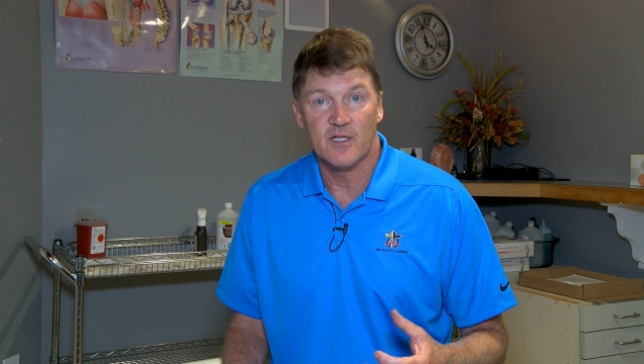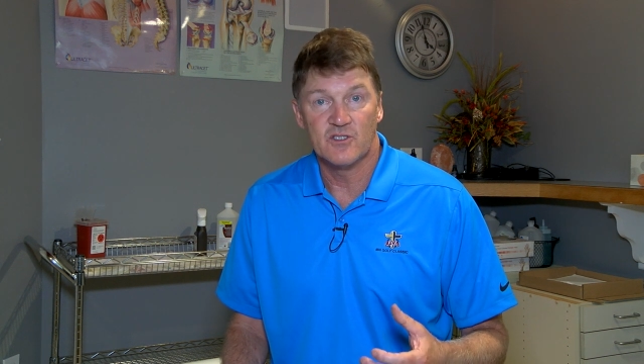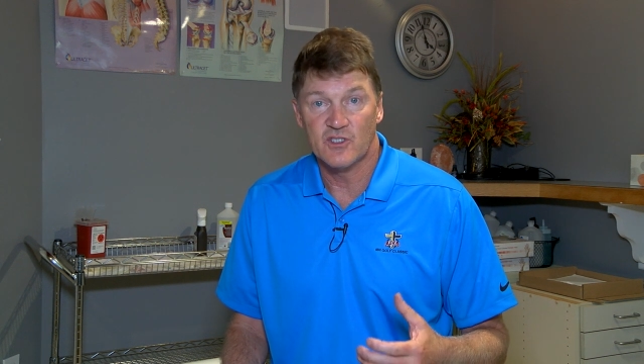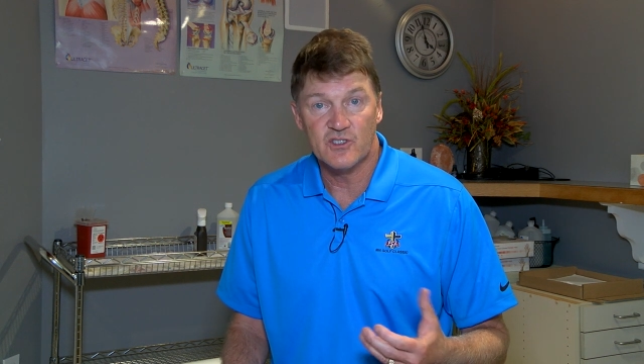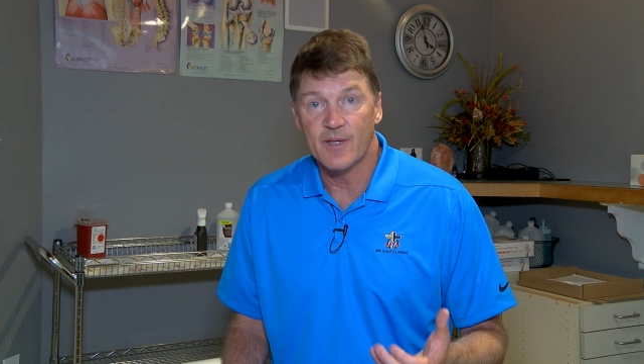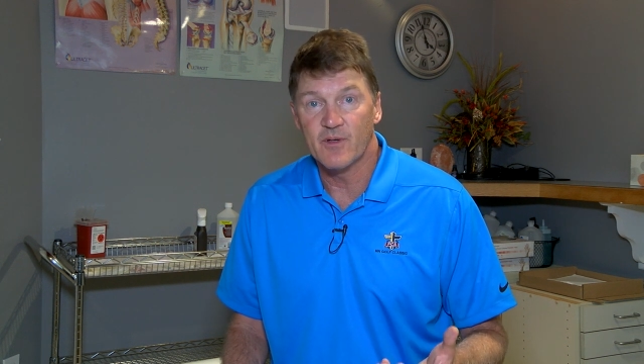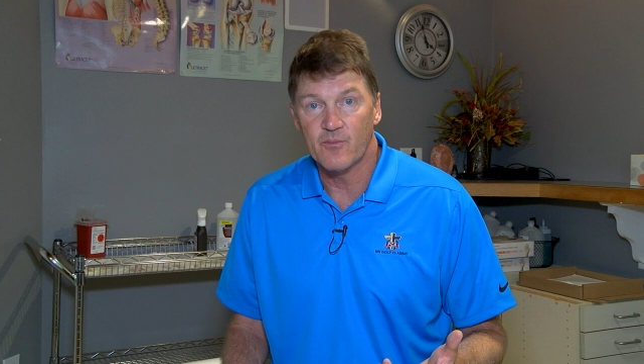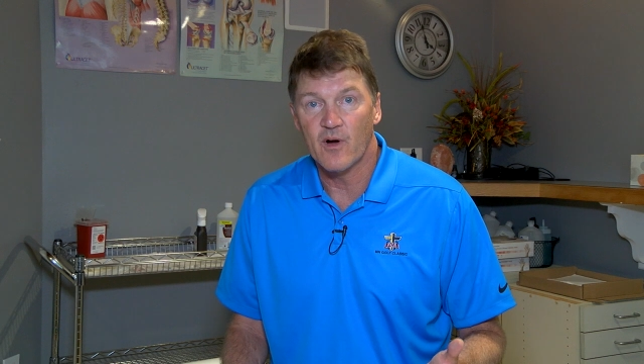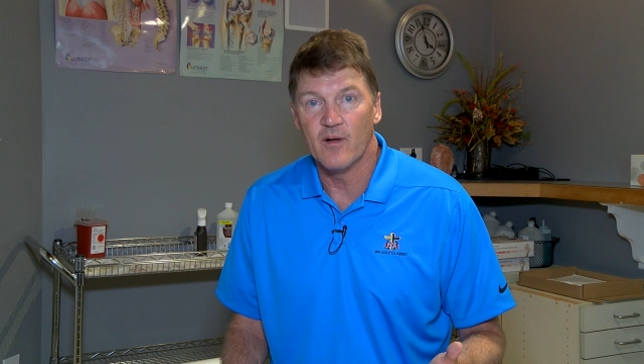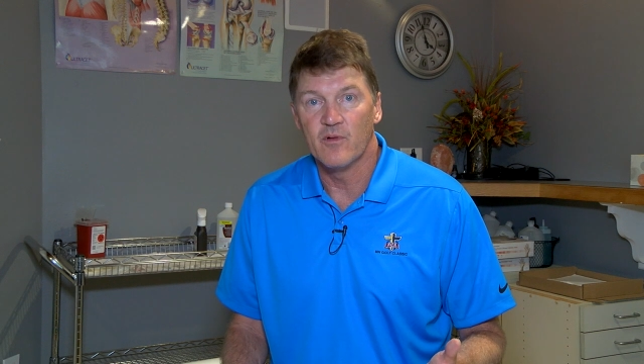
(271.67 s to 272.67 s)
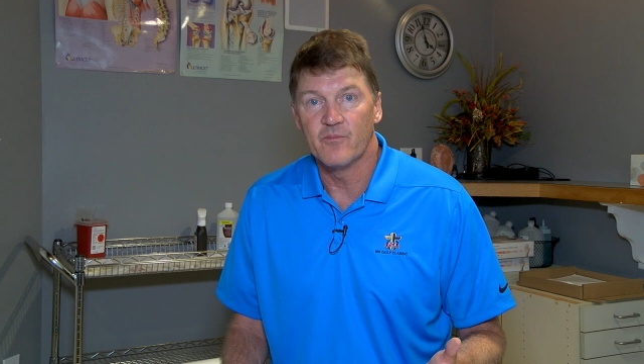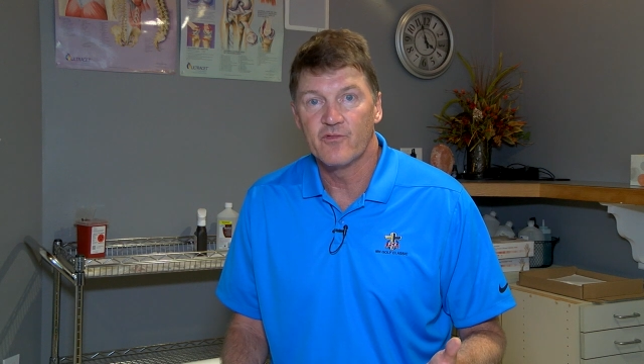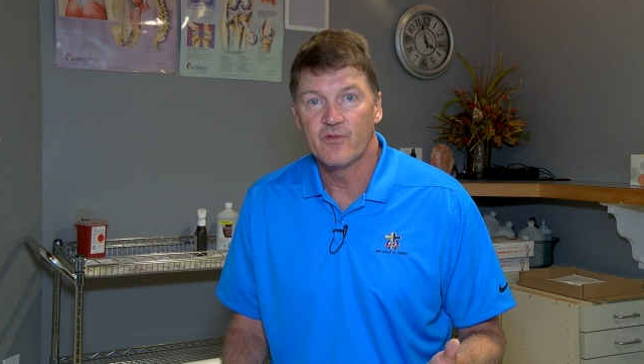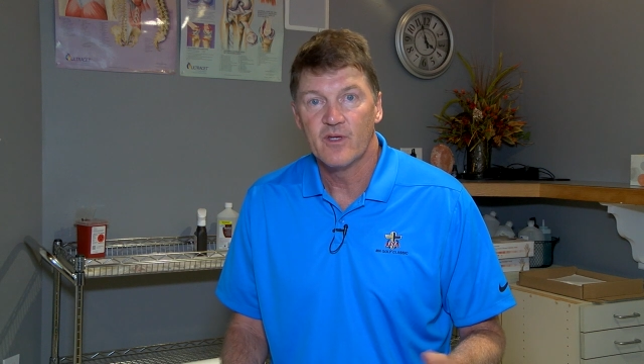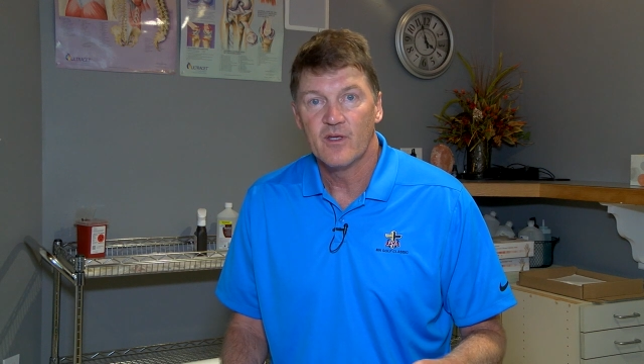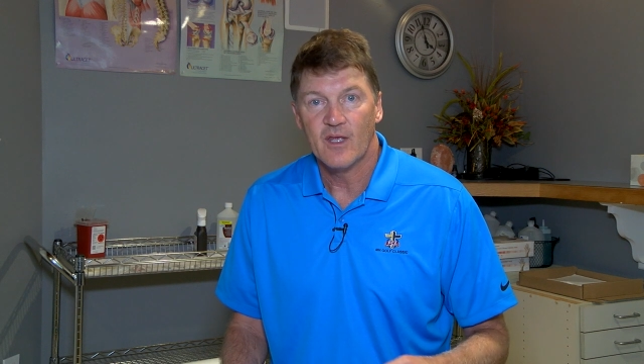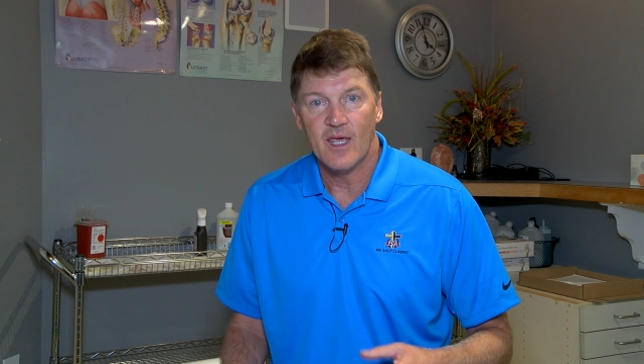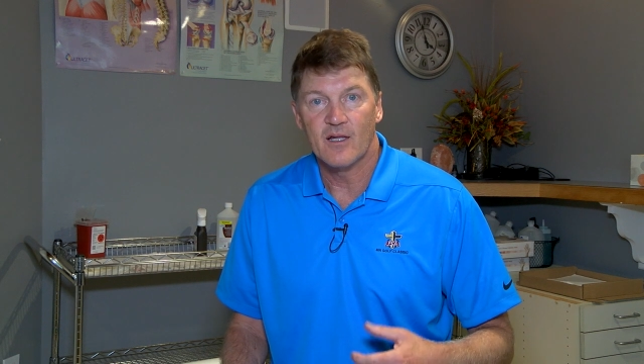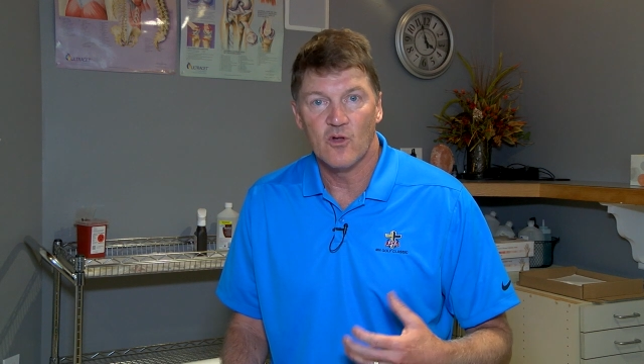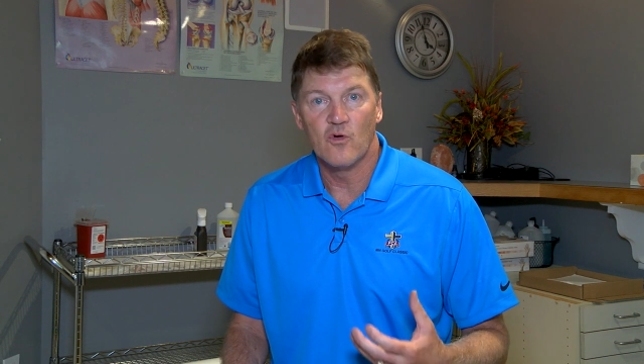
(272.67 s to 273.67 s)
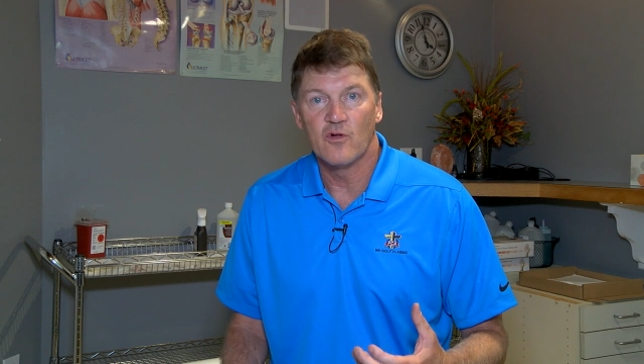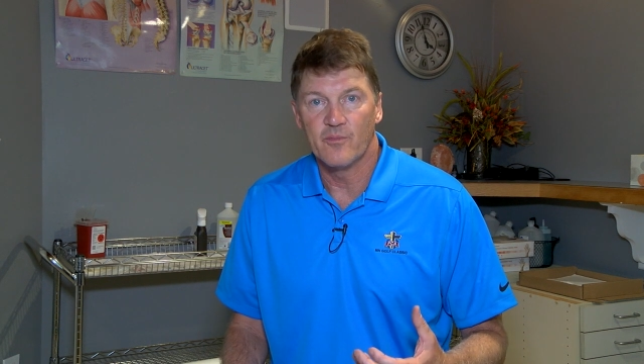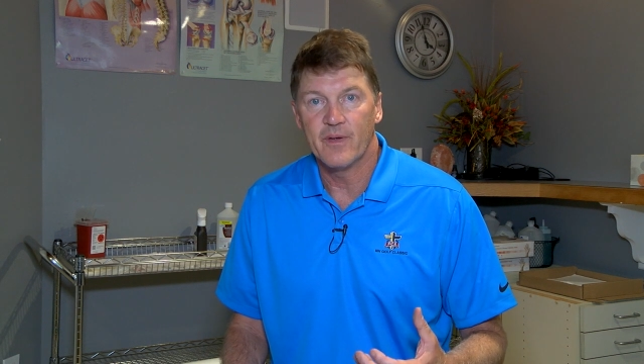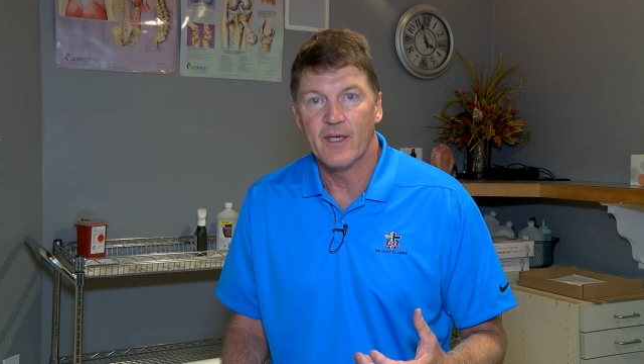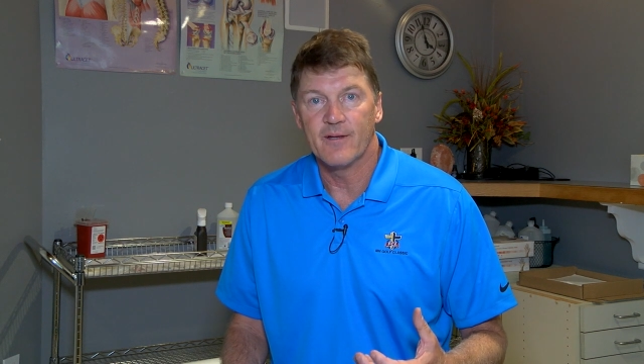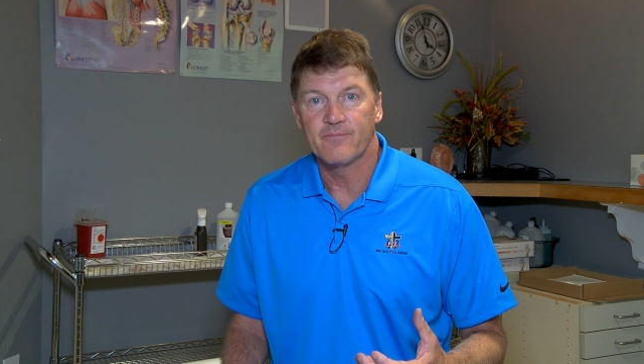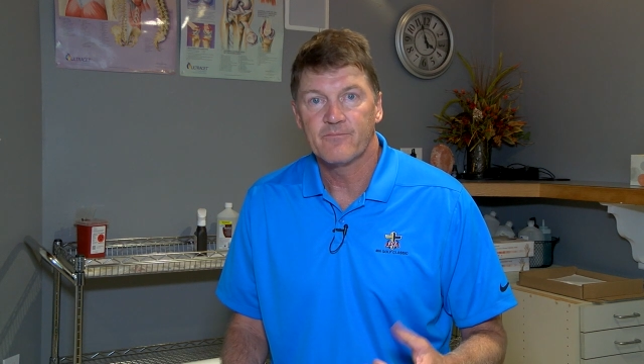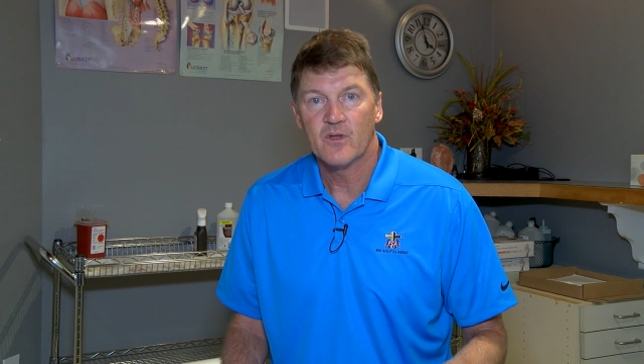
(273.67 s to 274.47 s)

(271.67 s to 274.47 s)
systemic problems and local pain.